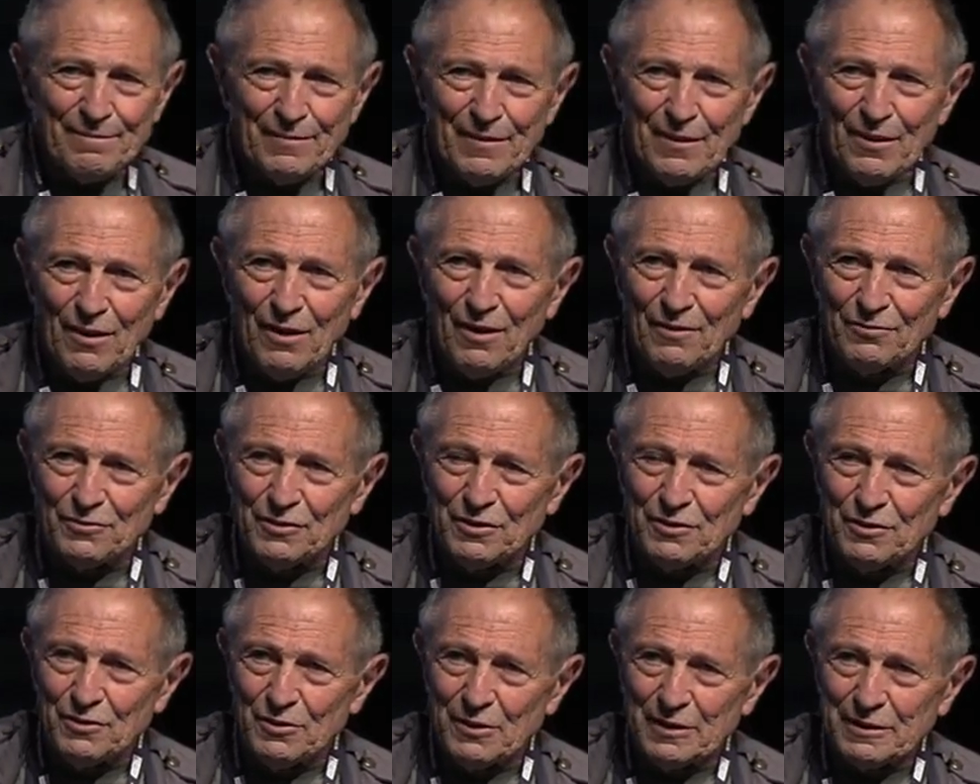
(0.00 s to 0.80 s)
after
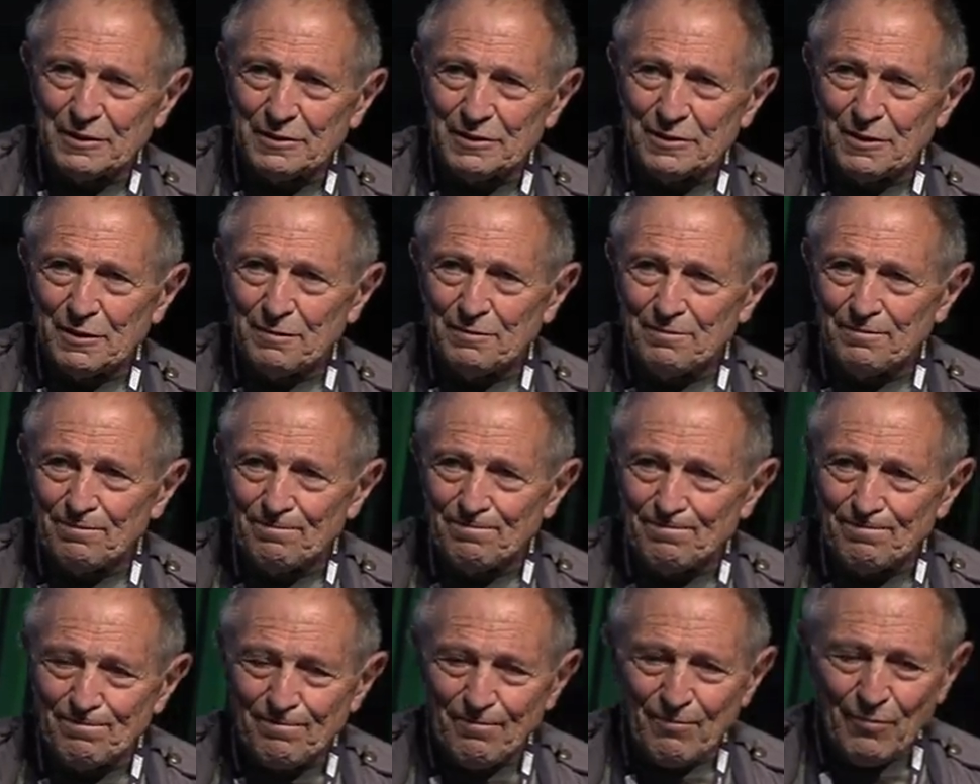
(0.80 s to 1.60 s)
doing some
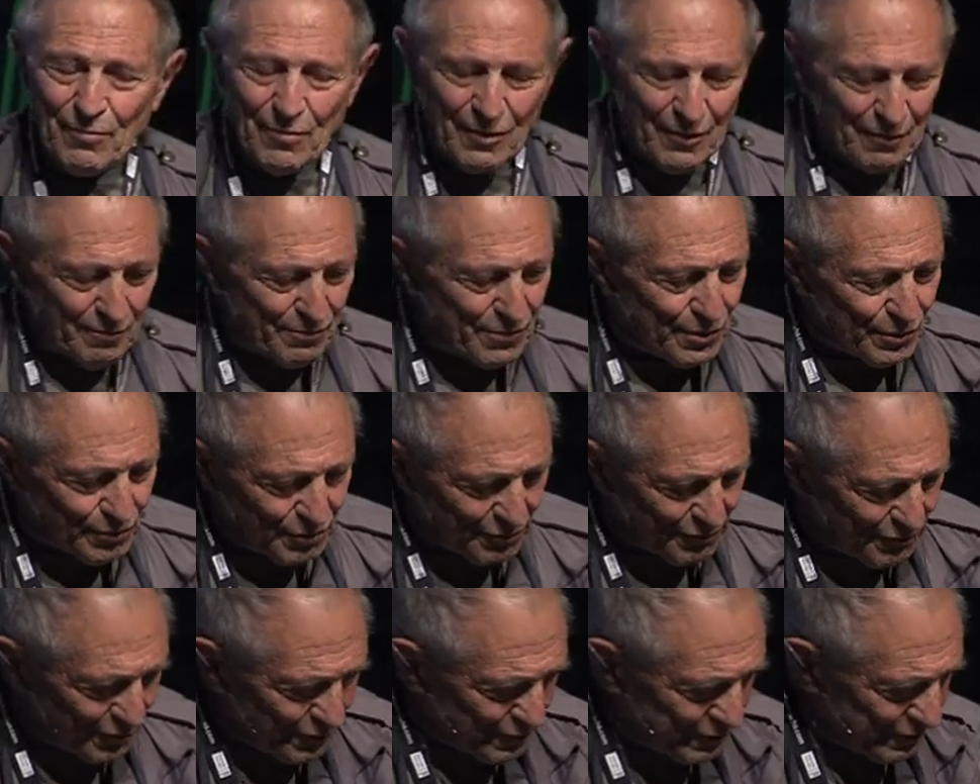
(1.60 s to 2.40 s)

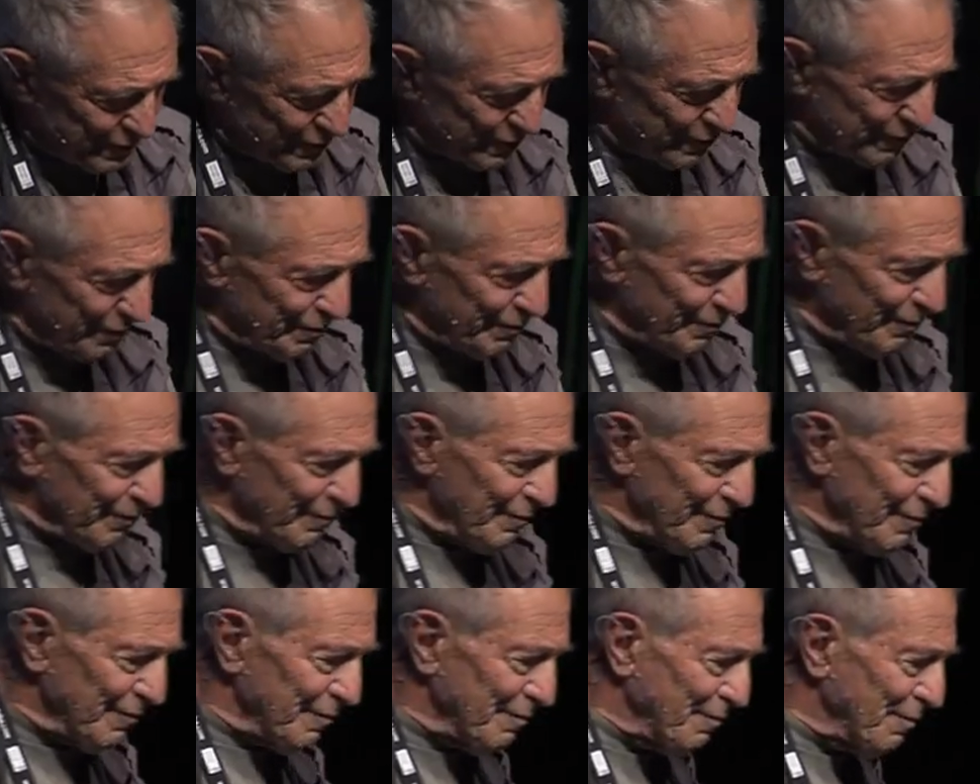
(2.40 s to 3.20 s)
beautiful
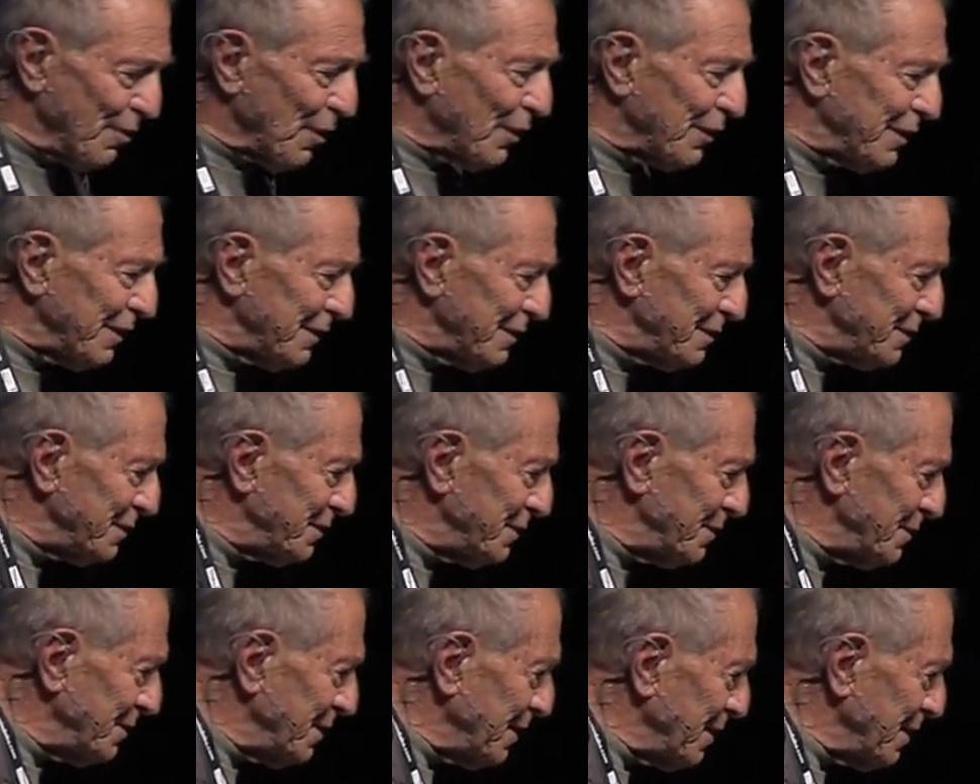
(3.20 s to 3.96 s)
bodies,